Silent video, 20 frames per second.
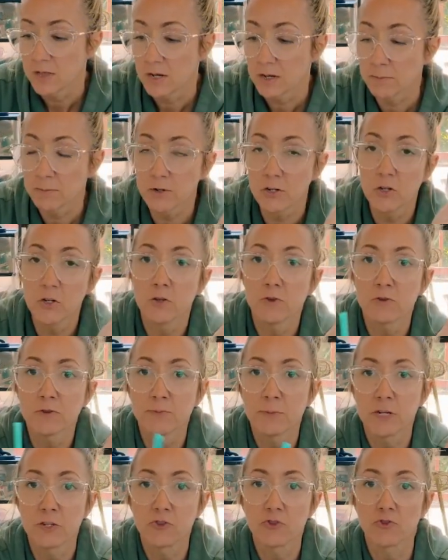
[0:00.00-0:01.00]
I'm going to use
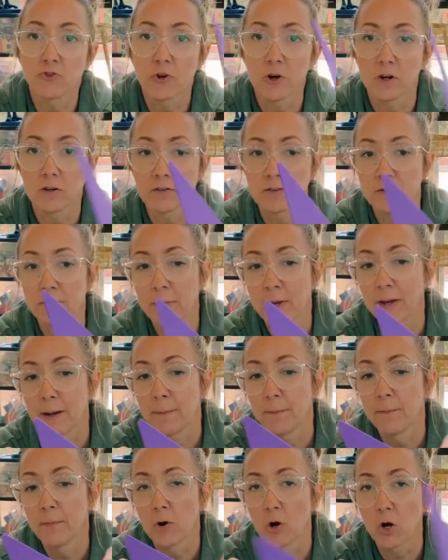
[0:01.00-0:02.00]
my straw to make a
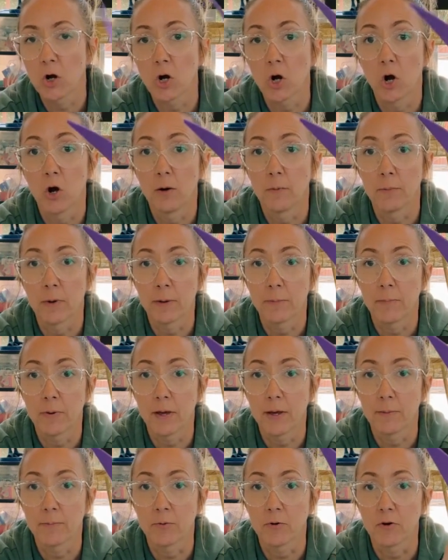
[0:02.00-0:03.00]
mark on my
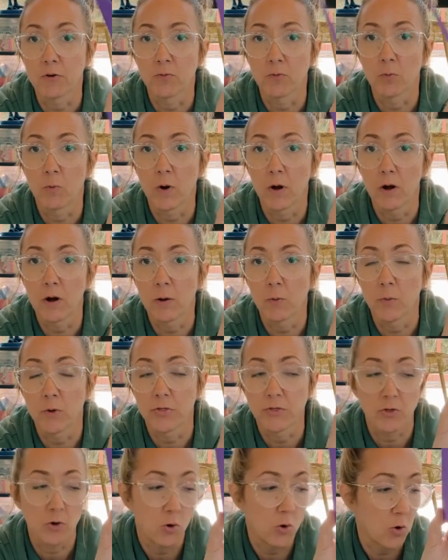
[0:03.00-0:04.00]
paper of where I
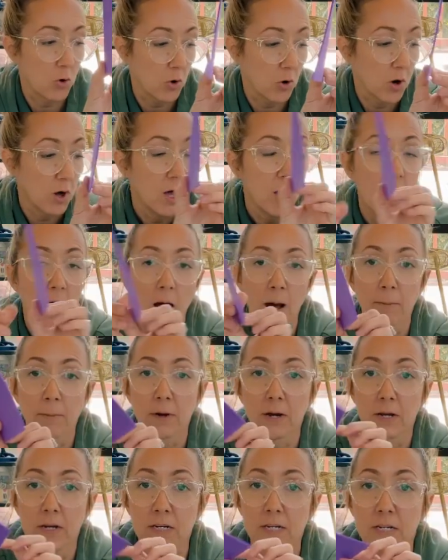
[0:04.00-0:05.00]
want the hole. I'm
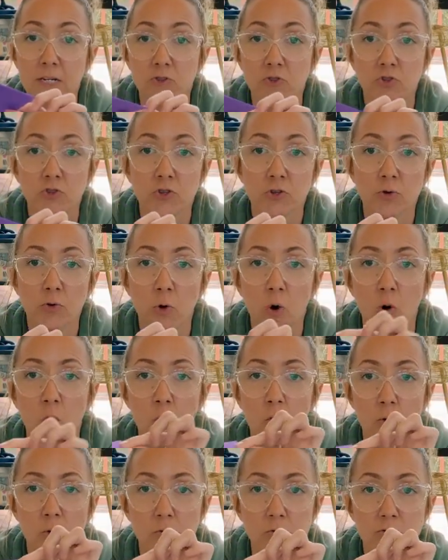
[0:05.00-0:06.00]
going to need 2
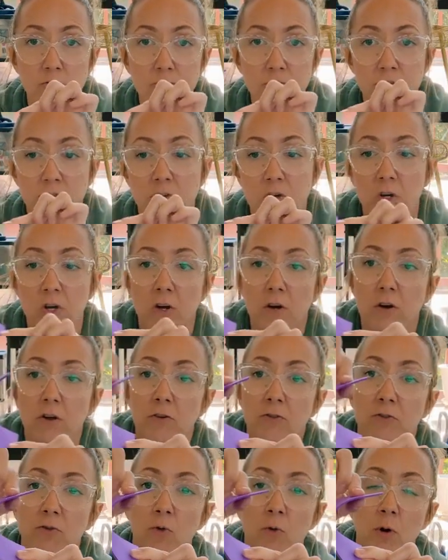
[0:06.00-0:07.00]
holes
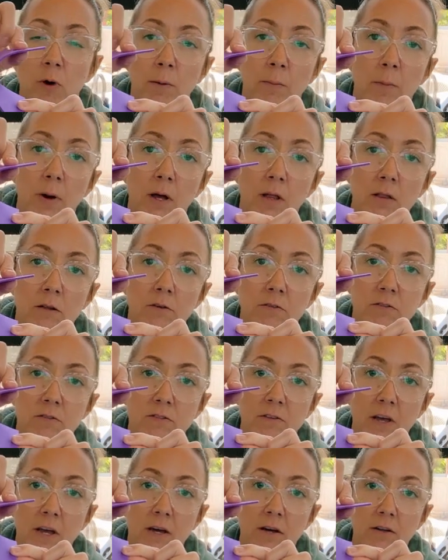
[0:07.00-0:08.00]
for my little
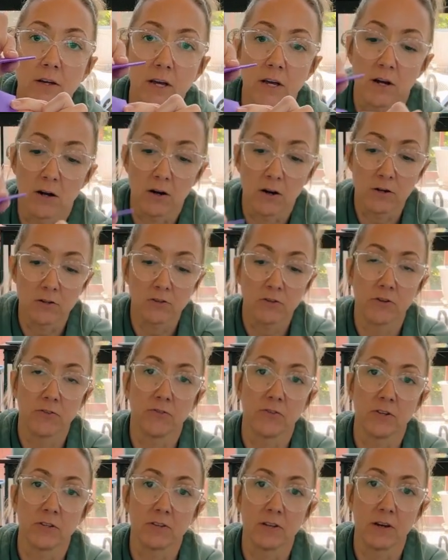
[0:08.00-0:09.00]
sail here to
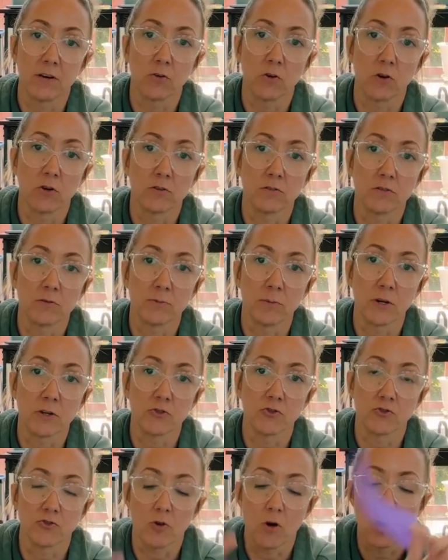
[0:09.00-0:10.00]
fit down onto my
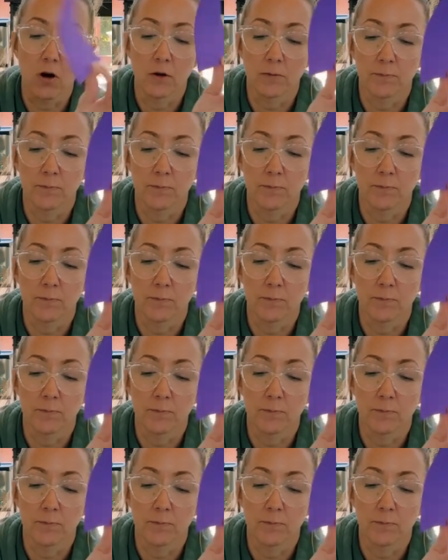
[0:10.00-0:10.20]
straw.